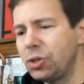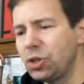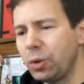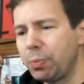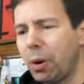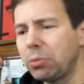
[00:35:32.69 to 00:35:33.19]
So
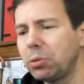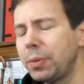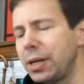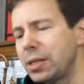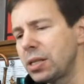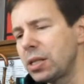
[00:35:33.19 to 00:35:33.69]
it probably
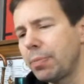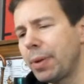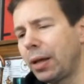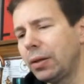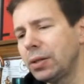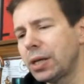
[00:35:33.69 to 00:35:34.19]
isn't the
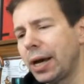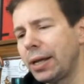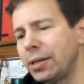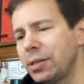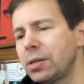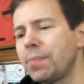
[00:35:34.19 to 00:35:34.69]

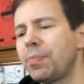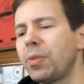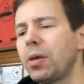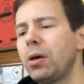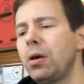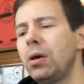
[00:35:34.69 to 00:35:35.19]
Ballantines
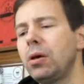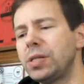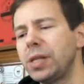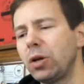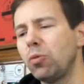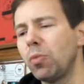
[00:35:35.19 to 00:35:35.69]

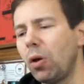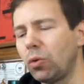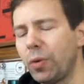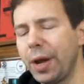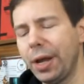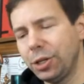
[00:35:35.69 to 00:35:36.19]
single malt
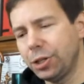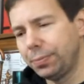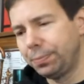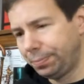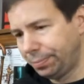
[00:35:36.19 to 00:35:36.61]
range.